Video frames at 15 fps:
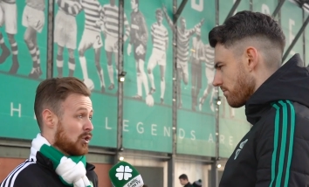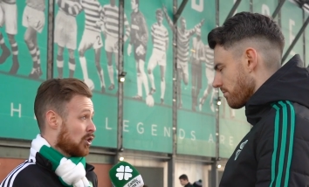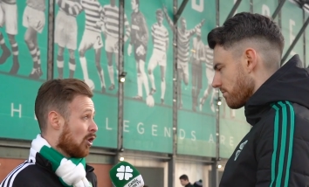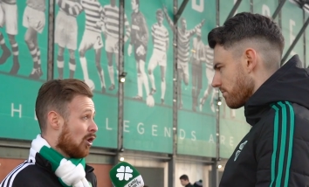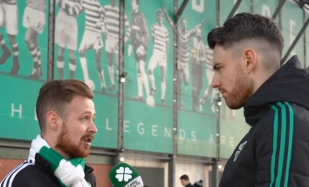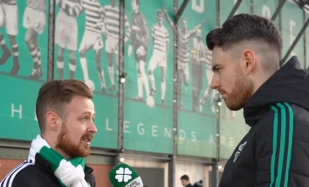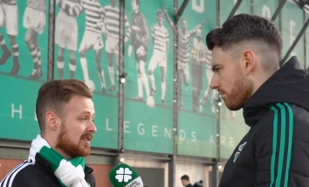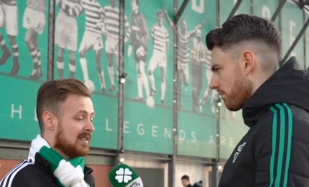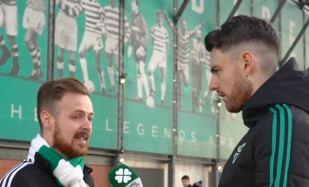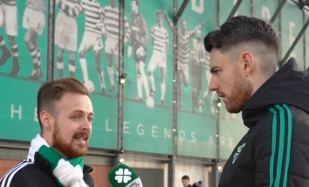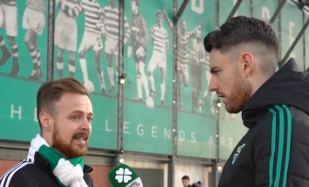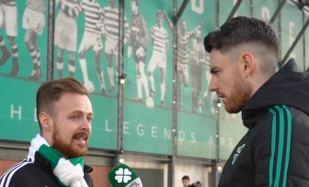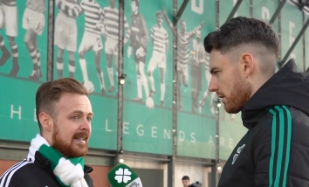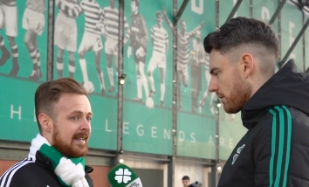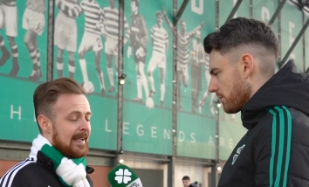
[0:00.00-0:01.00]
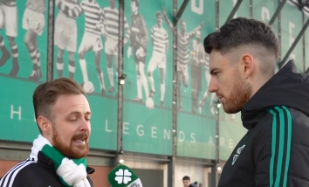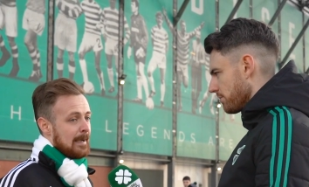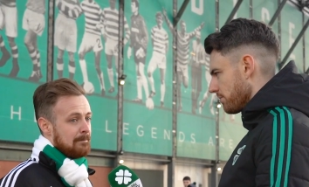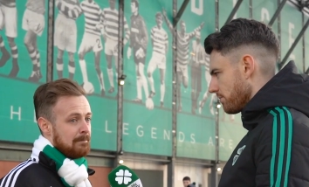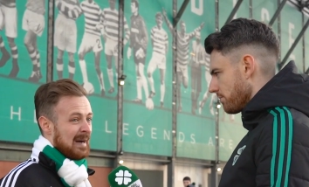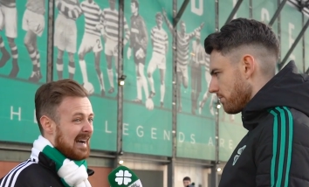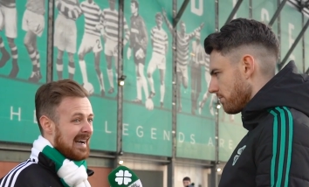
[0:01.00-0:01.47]
Speaker 1: shocking.
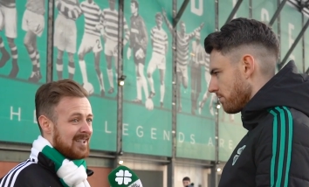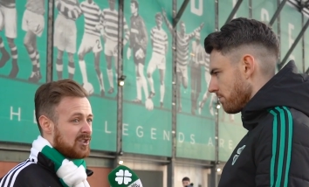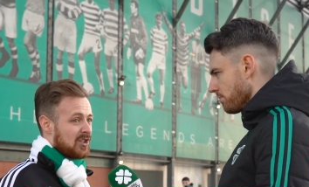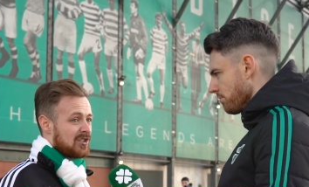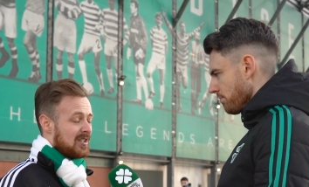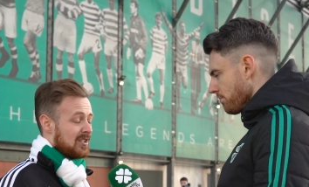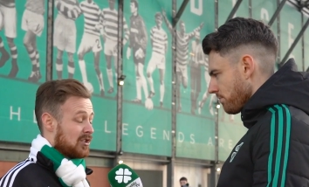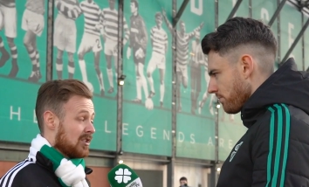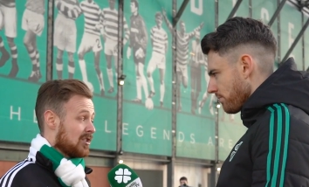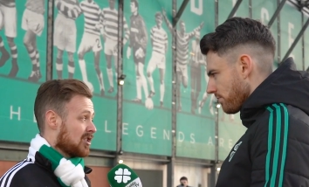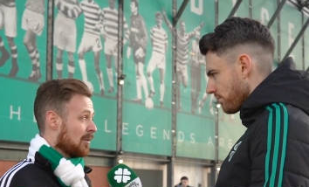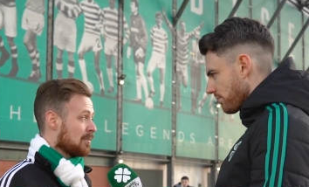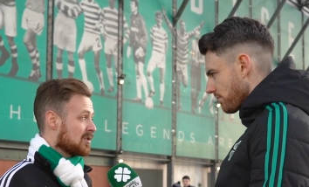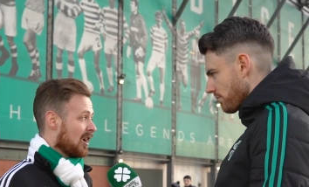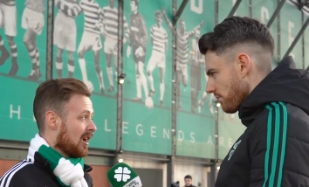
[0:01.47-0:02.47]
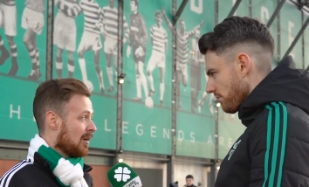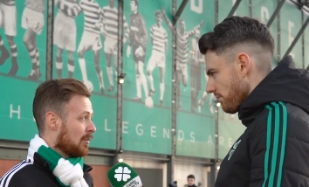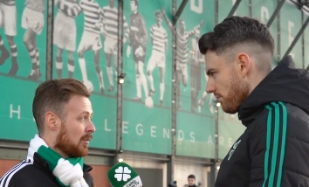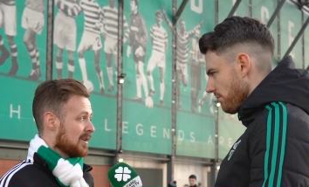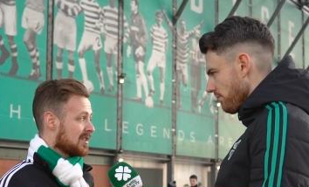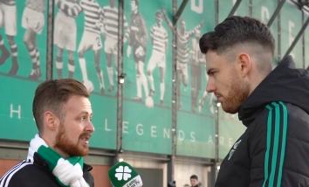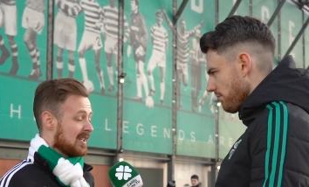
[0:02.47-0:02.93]
Um, but I just it sums it up
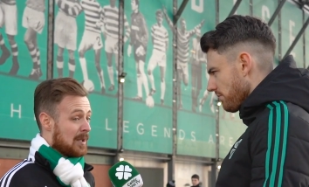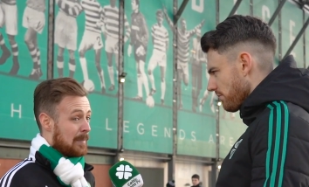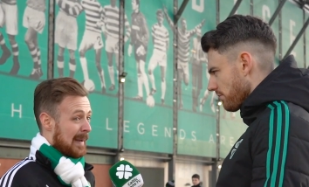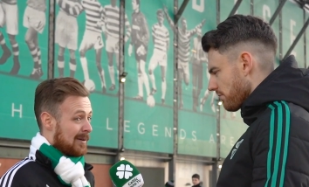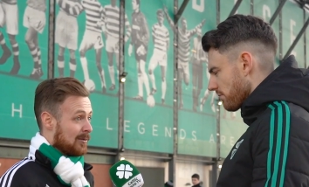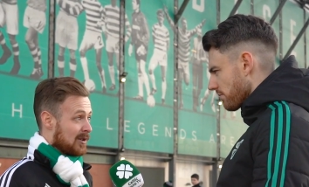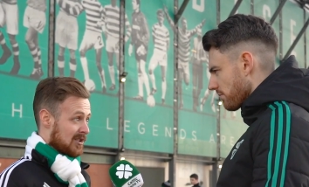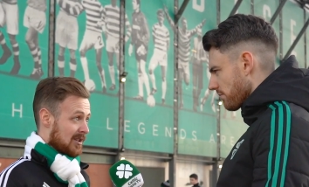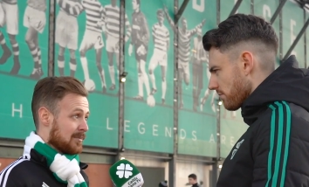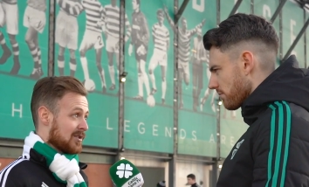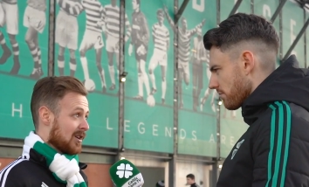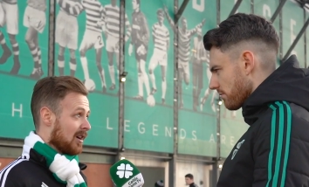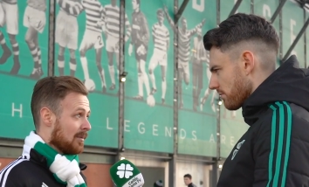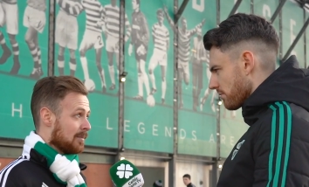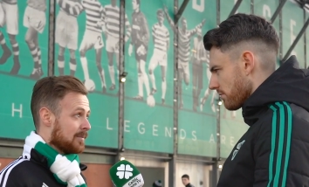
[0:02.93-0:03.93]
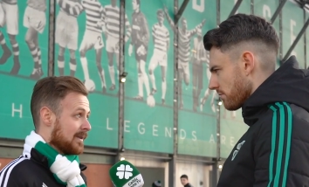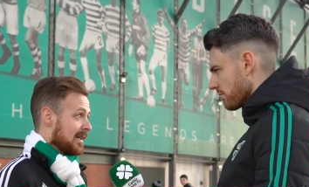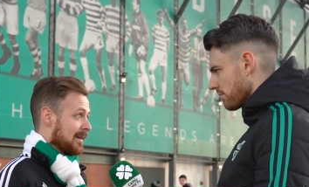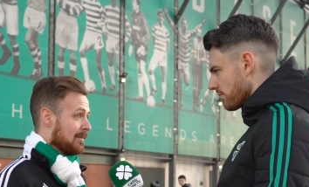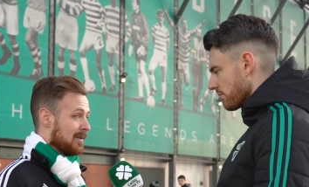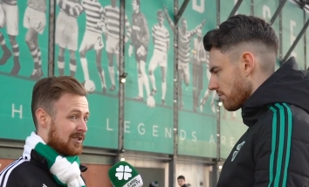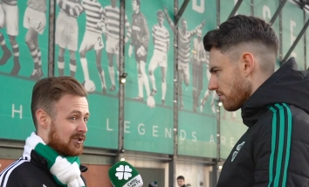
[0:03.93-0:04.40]
was, and the penalty sums it up.
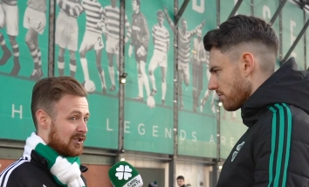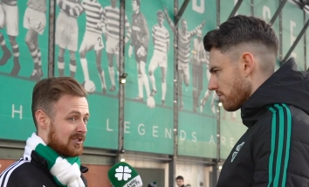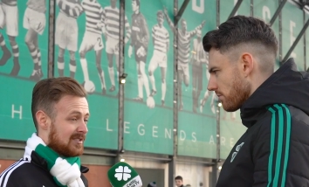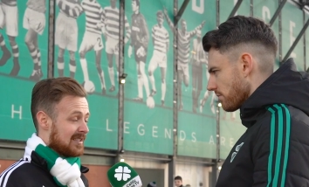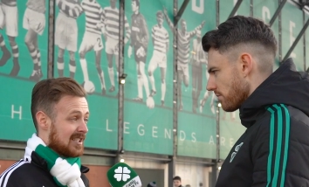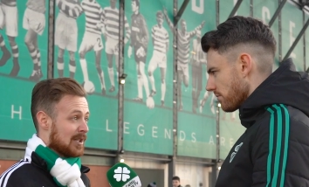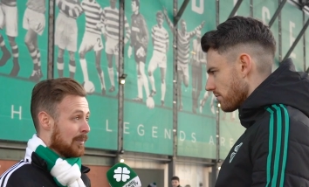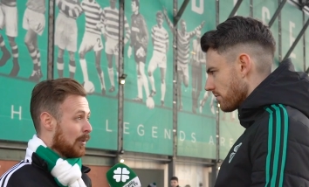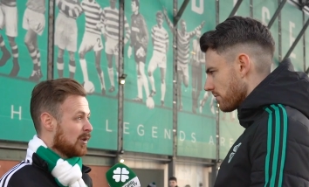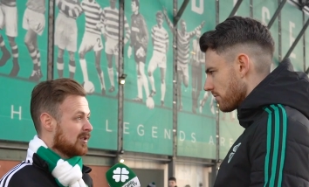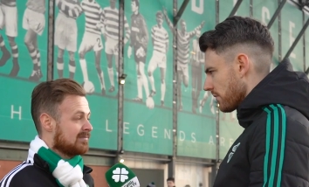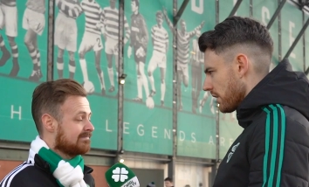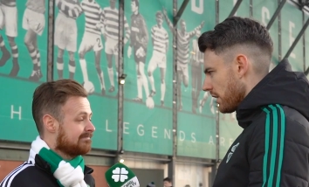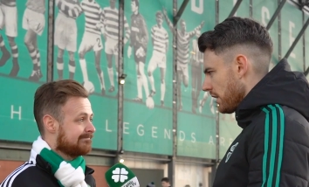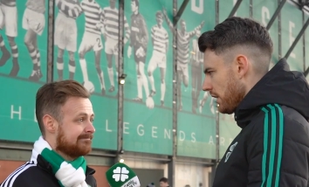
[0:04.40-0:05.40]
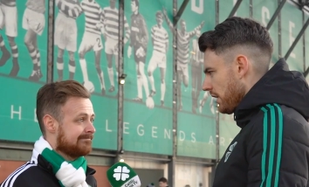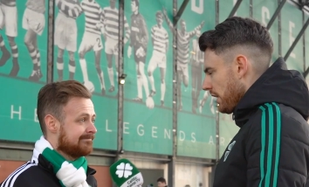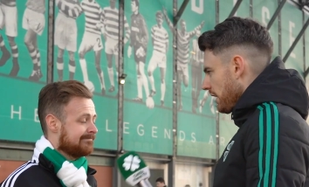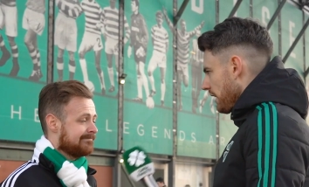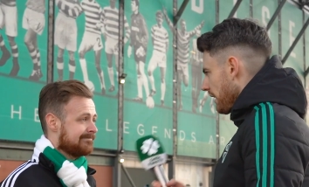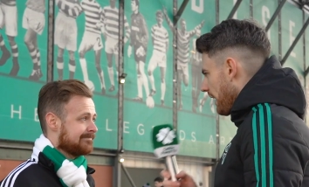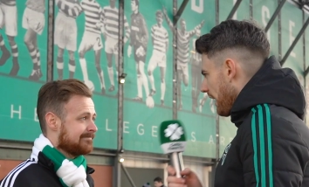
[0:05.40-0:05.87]
Um, it's just disappointing.
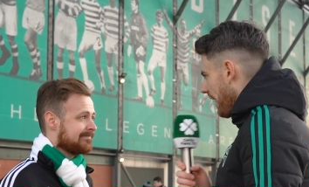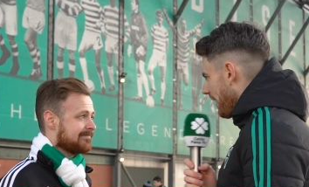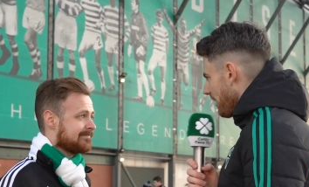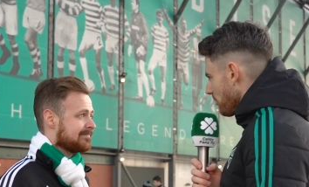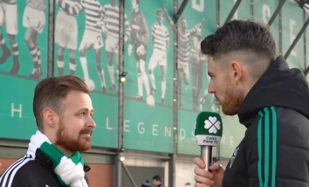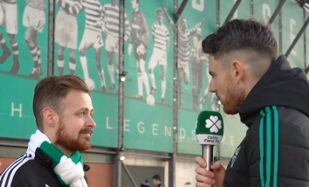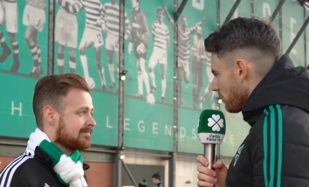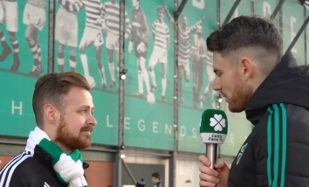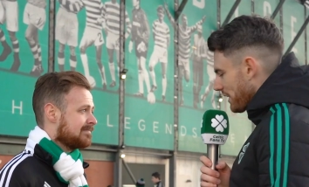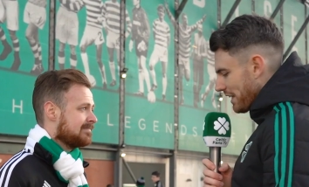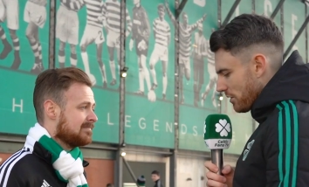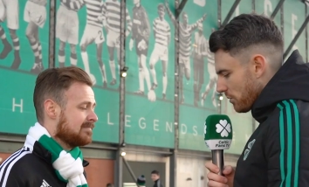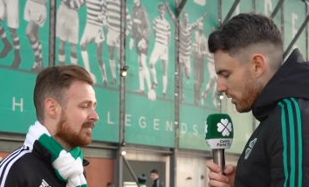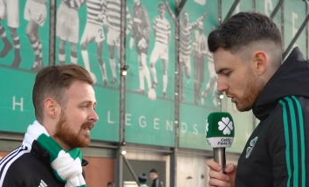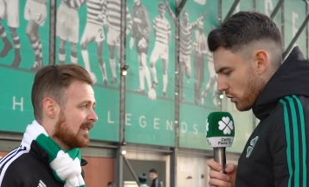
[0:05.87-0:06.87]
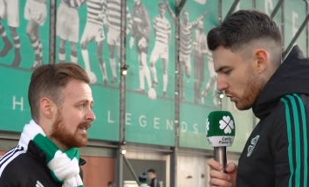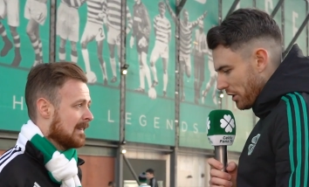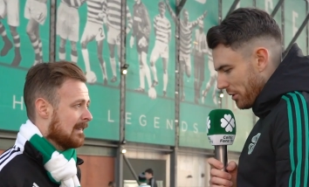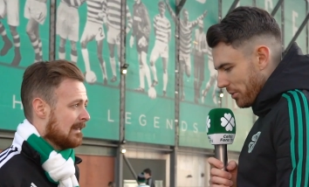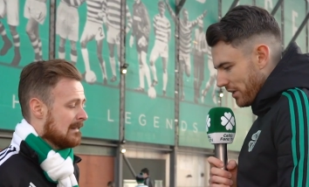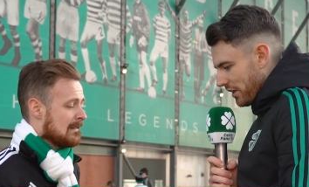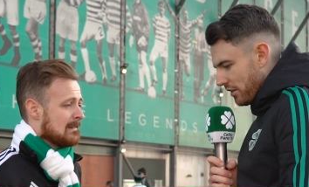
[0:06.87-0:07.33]
Speaker 2: Aye, we we didn't work the
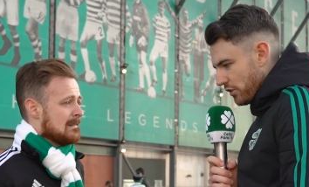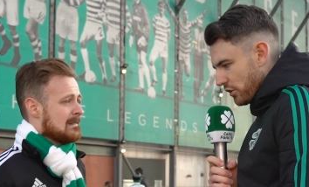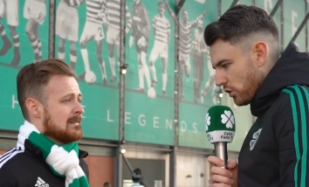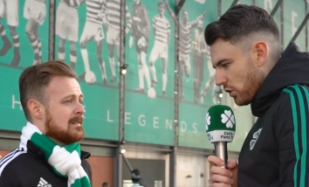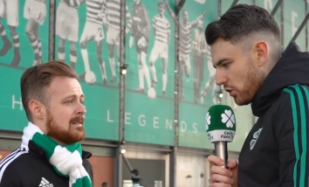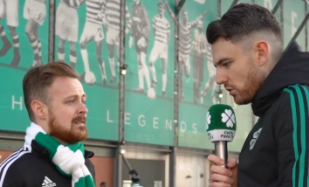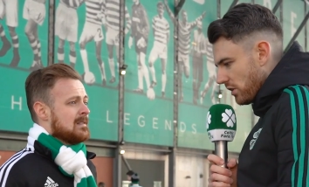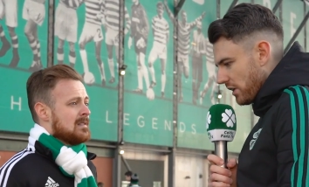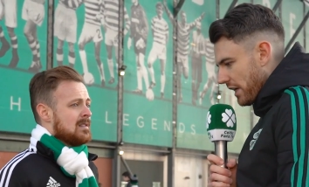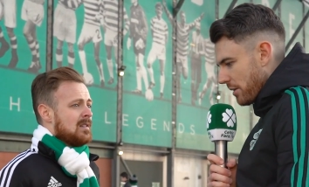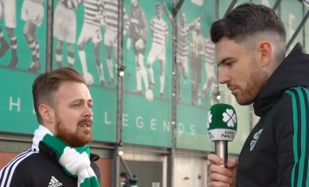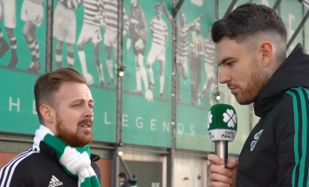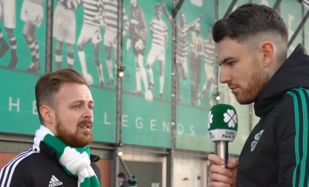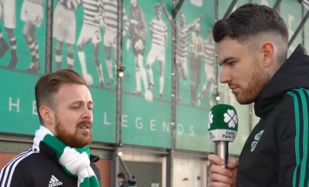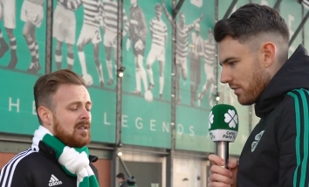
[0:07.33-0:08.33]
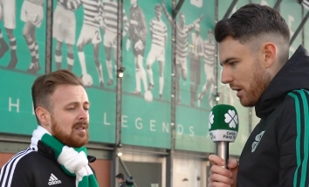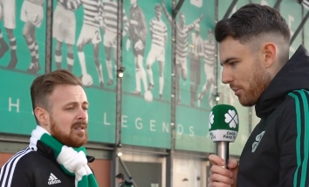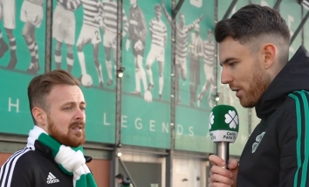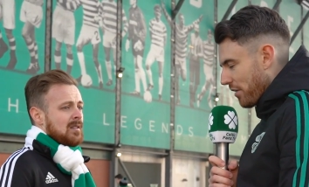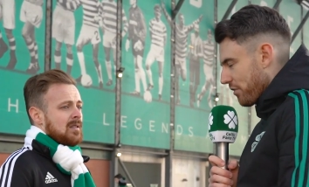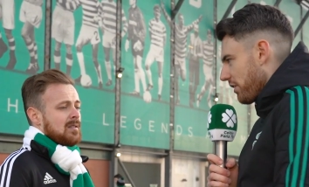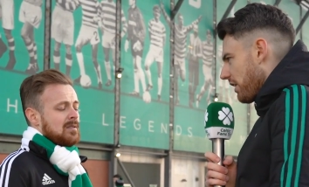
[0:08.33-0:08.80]
goalkeeper enough at all. Um,
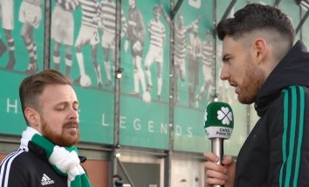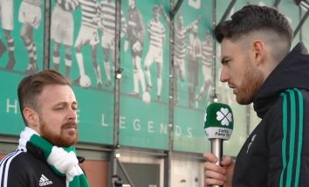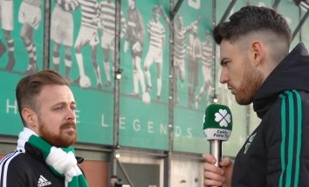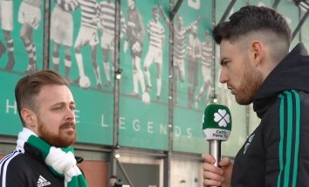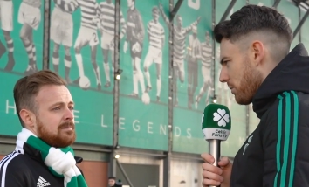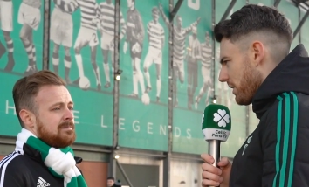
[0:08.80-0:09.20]
apart from the last few